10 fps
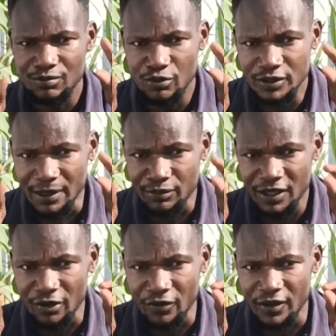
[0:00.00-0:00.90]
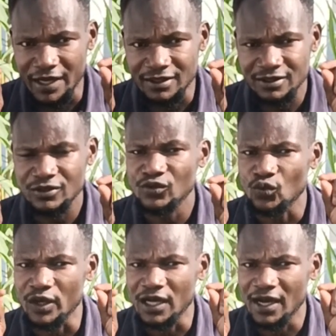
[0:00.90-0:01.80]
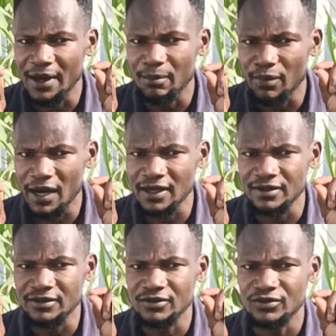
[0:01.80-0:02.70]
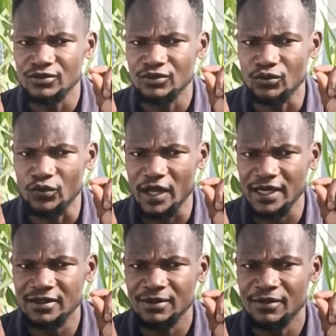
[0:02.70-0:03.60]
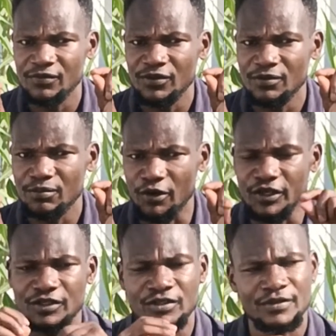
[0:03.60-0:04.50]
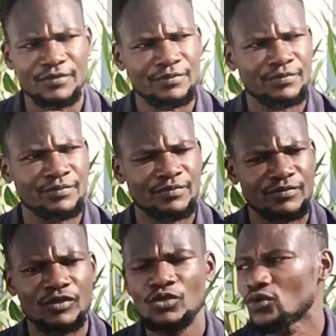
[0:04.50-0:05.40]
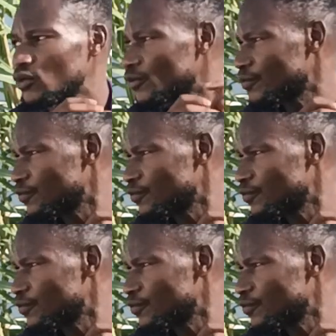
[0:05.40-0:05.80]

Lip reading: Put a pin on that. We'll come back to that point. Two,